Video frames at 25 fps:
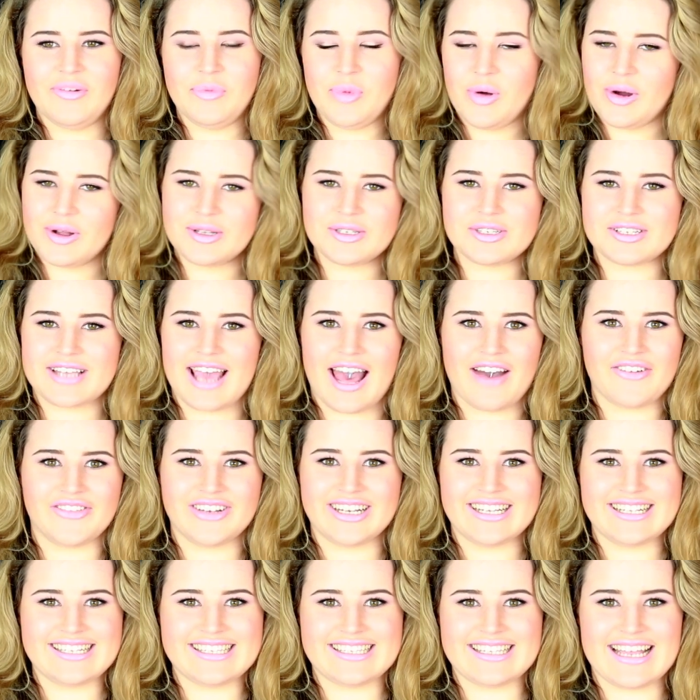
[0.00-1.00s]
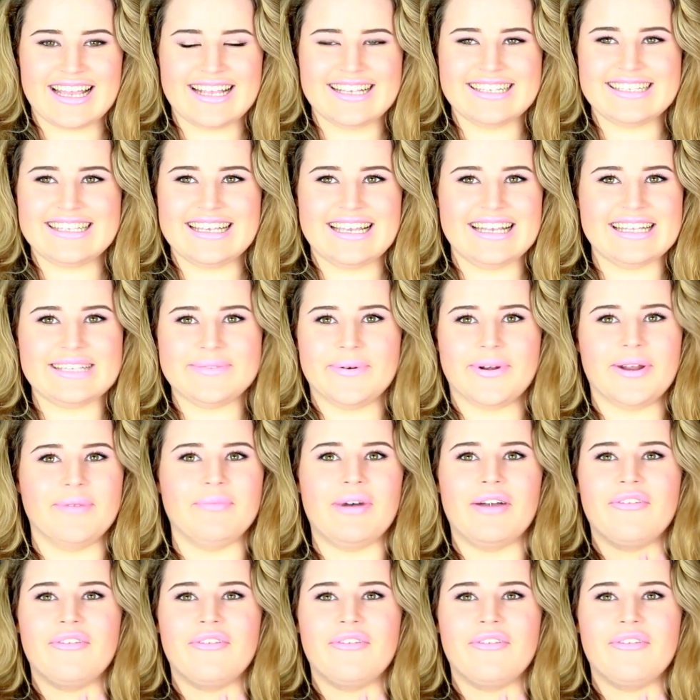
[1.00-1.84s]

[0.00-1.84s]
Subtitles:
watch Gavin and Stacey. It's one of